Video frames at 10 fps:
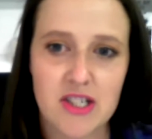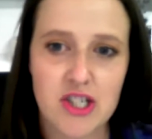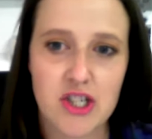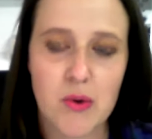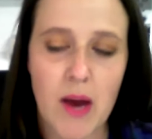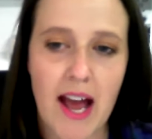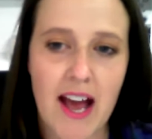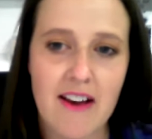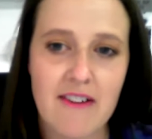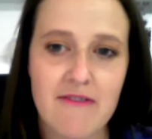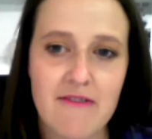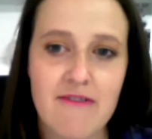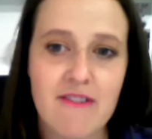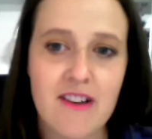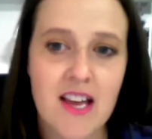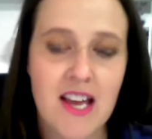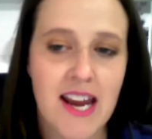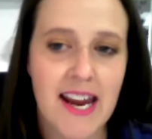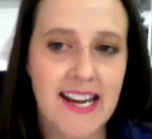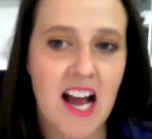Do you have
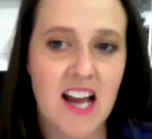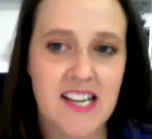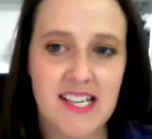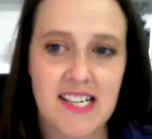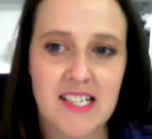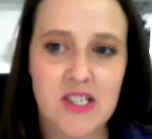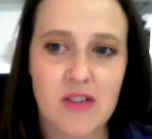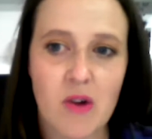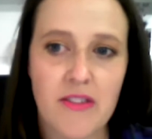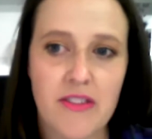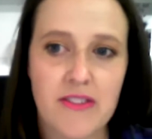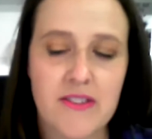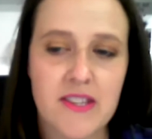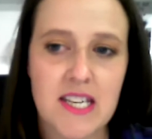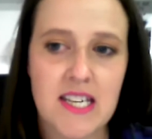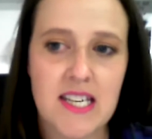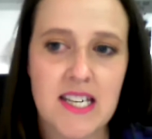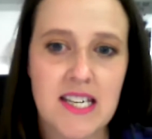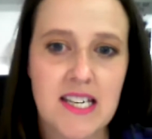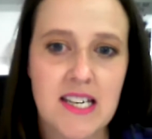any ideas of what
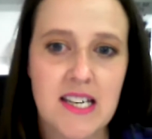the